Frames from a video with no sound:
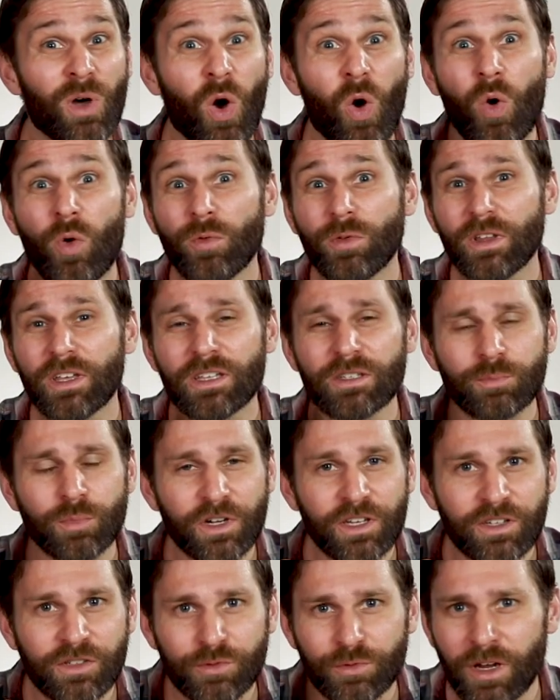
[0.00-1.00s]
but hopefully it's
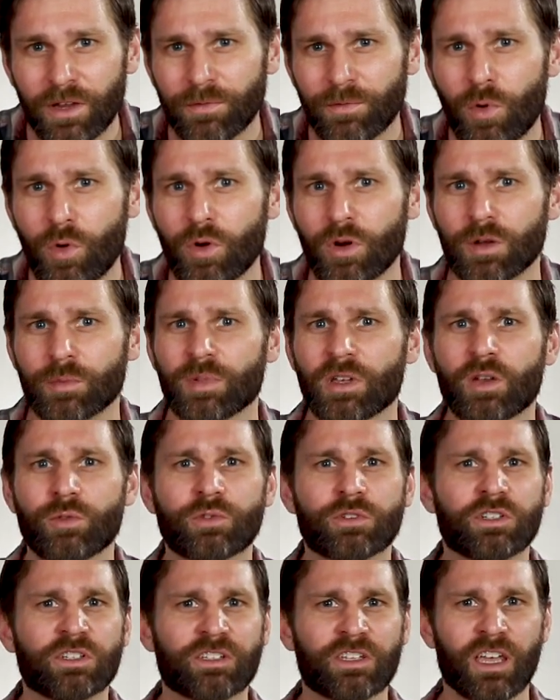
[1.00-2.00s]
pretty straightforward because
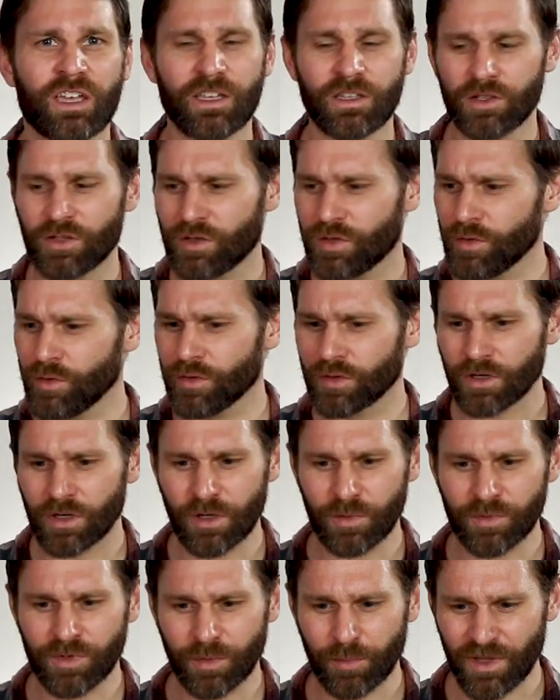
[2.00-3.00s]
we're just taking two
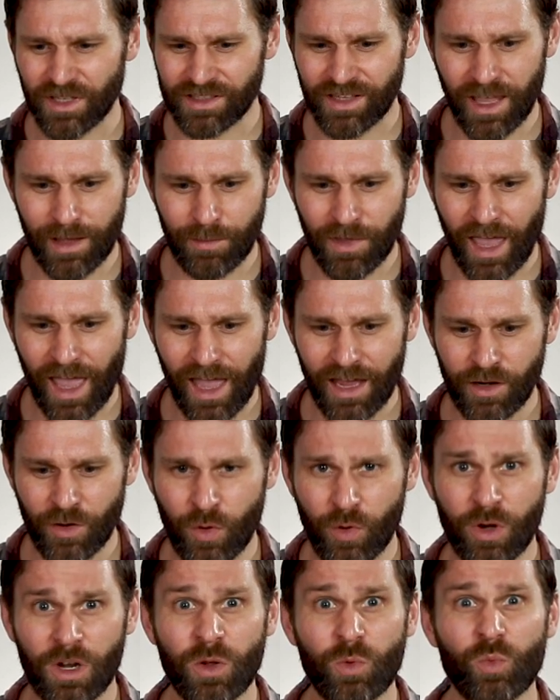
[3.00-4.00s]
herbs from the same
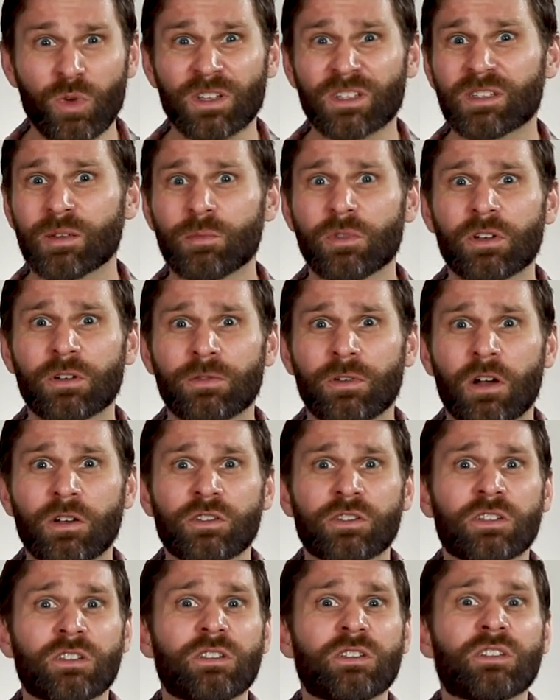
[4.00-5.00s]
category with similar
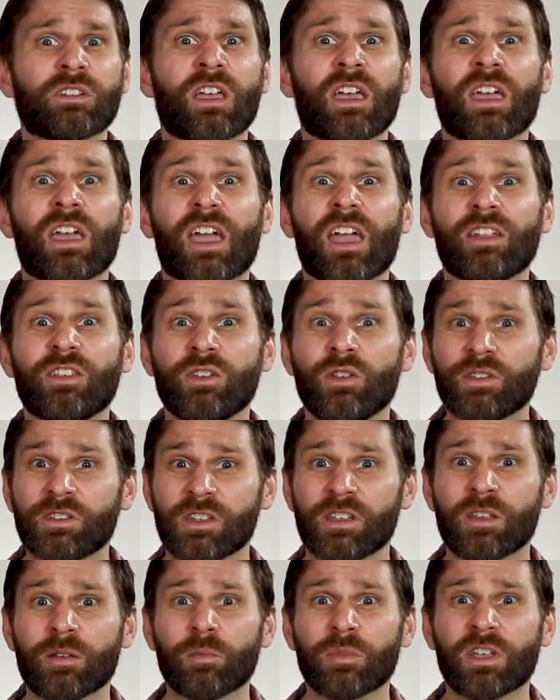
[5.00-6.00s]
functions and
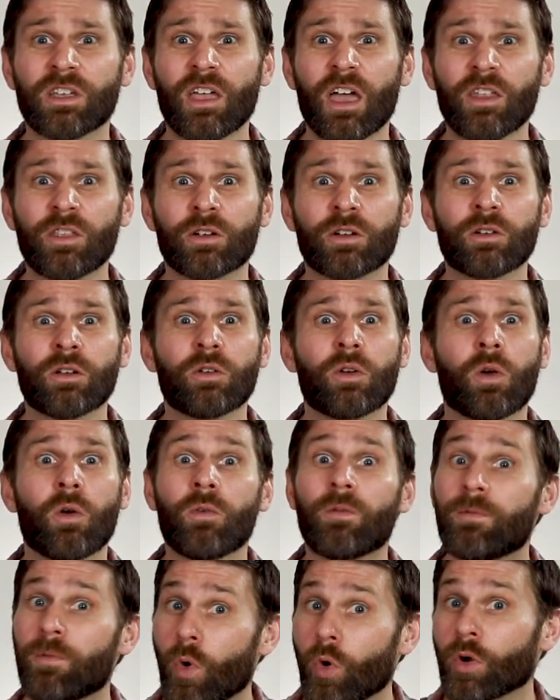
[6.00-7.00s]
using them together
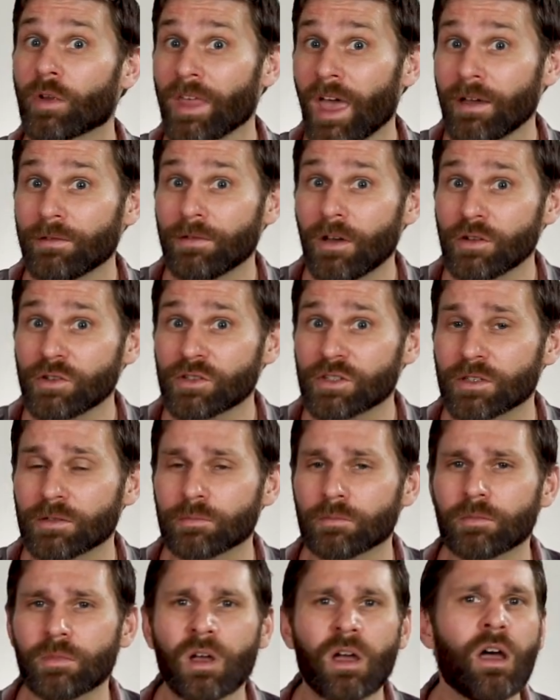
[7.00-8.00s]
for that
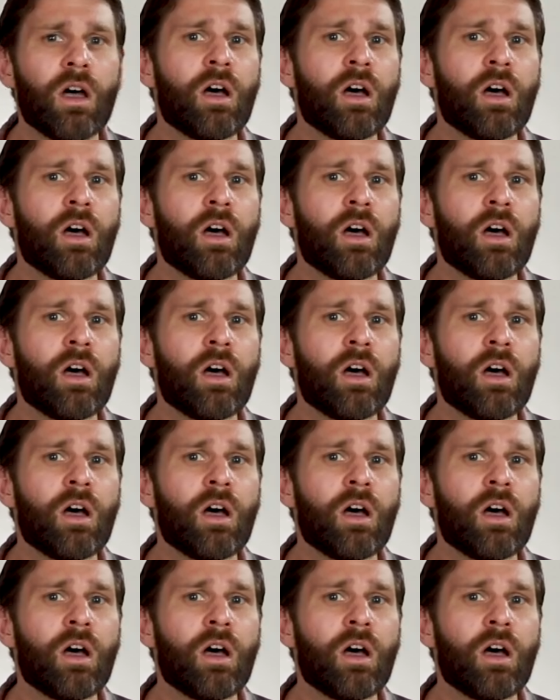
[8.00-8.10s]
function.